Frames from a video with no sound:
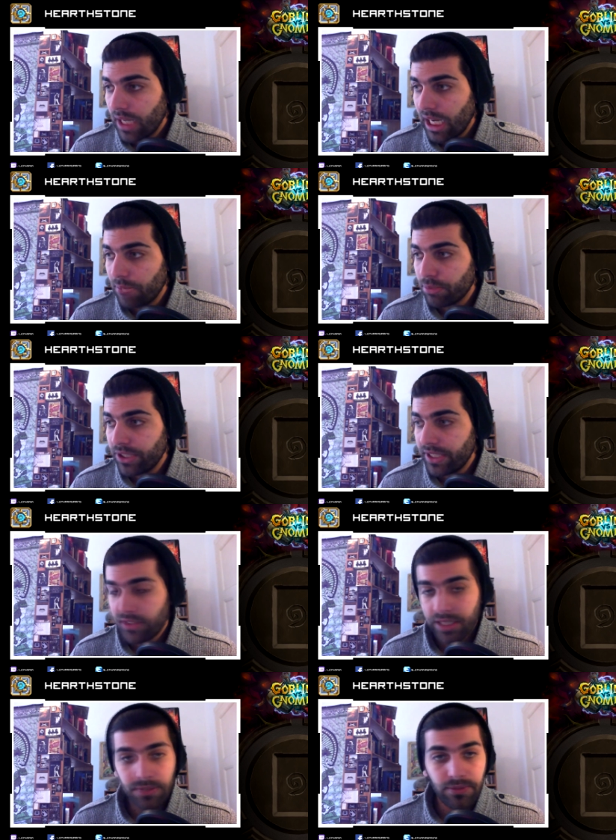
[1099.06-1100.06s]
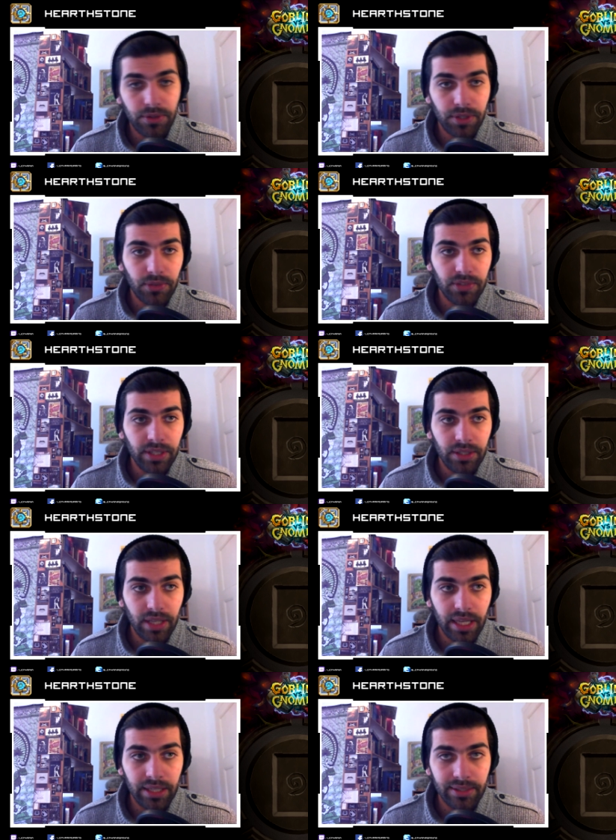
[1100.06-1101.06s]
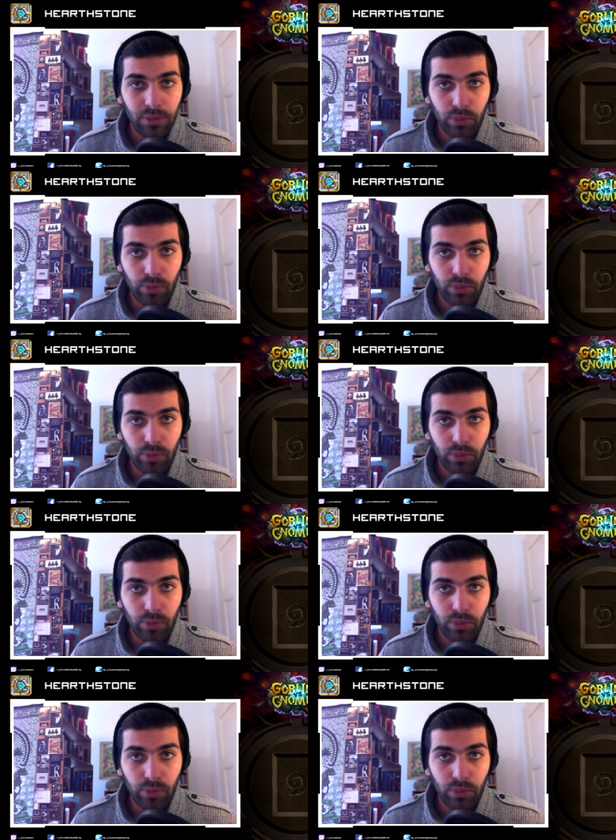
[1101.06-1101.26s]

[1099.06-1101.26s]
I'm pretty excited for the new set, and